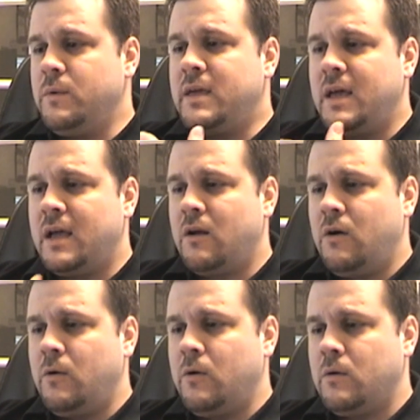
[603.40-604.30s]
we can't
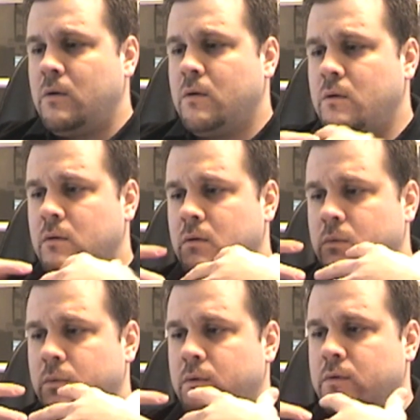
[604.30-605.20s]
all
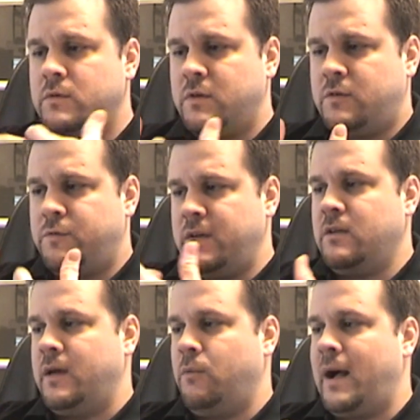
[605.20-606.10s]
just
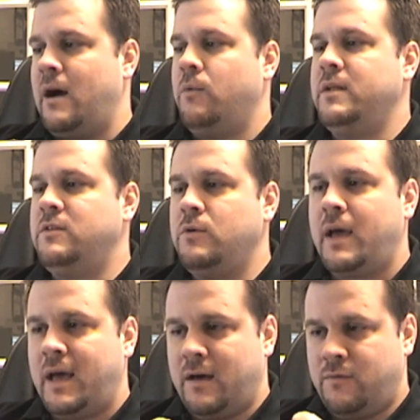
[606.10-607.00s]
feel that while we do
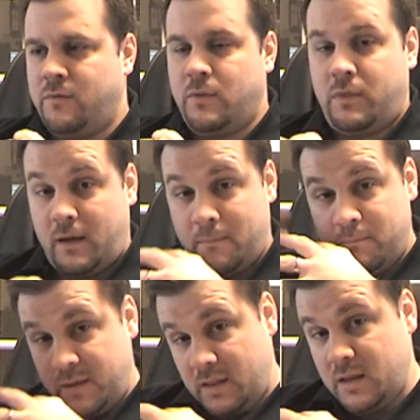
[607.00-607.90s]
have the
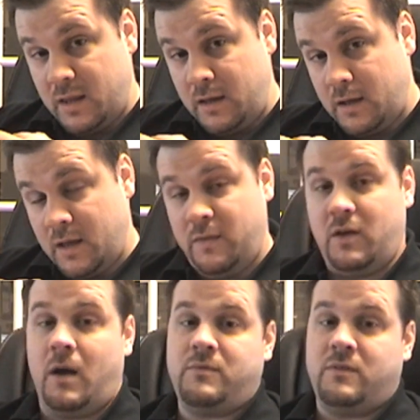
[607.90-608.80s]
ability and
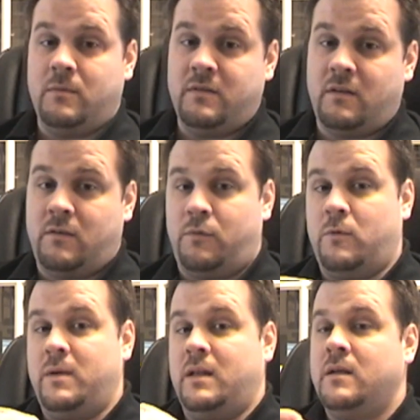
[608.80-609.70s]
the option to be
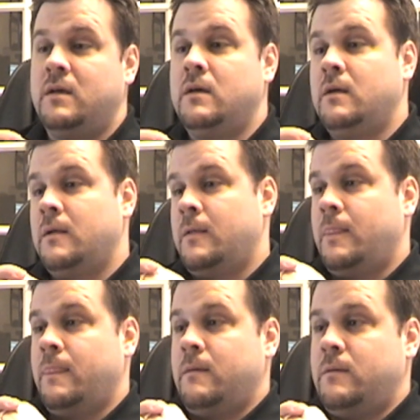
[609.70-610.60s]
64-bit,
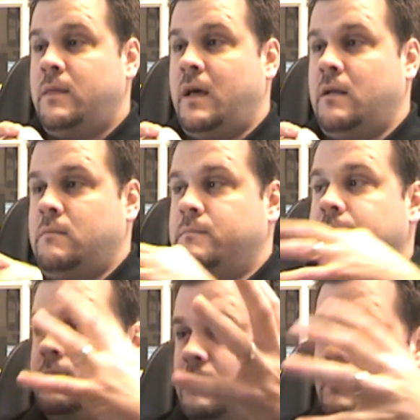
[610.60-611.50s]
that
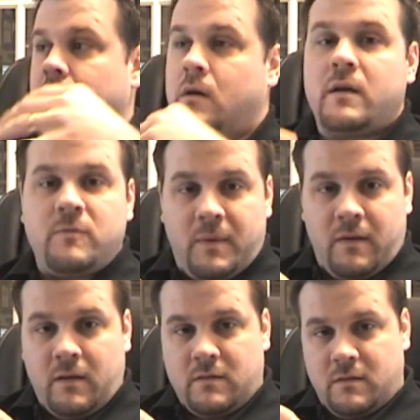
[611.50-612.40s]
our
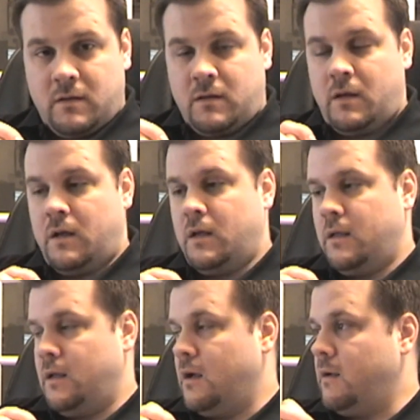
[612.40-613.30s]
experience
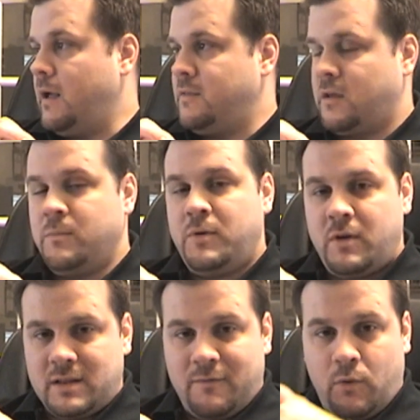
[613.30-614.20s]
at the
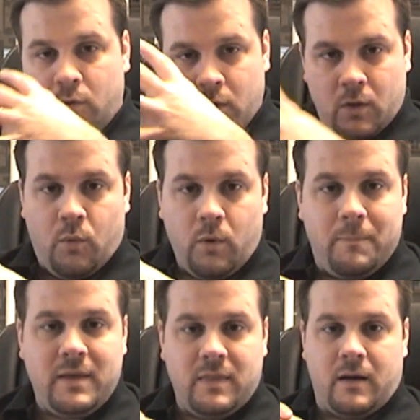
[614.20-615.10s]
computing level will
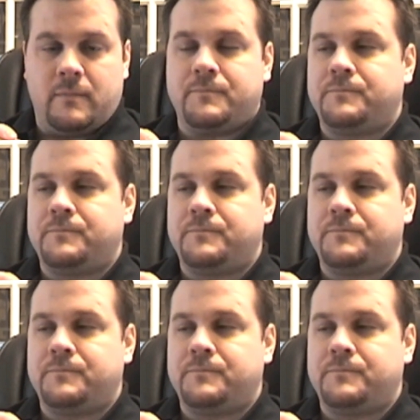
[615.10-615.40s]
be there.